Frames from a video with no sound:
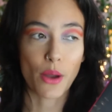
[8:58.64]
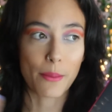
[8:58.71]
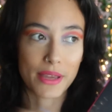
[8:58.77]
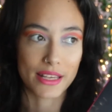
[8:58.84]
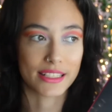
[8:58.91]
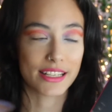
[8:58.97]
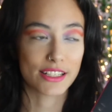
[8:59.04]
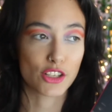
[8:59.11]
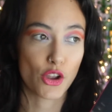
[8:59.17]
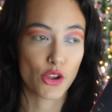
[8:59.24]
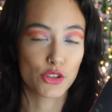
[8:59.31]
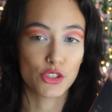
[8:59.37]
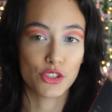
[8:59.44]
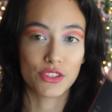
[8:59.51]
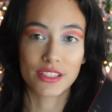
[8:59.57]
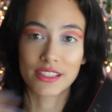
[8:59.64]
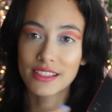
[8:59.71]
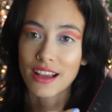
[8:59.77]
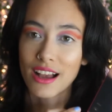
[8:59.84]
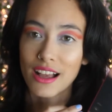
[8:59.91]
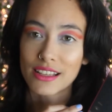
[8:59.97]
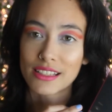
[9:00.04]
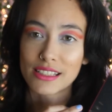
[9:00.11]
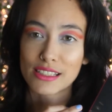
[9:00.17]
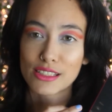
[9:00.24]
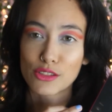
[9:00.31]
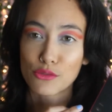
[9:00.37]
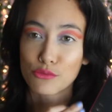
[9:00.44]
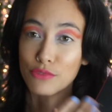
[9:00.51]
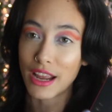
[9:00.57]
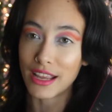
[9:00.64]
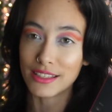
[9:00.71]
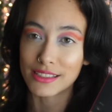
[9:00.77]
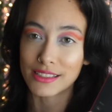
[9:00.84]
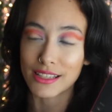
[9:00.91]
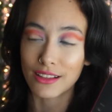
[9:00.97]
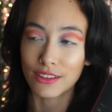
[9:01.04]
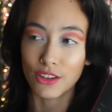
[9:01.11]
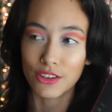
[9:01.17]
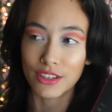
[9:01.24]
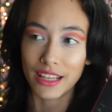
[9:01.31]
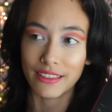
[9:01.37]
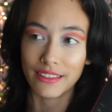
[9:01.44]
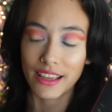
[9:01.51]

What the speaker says: I'm guessing it's going to discuss race a lot in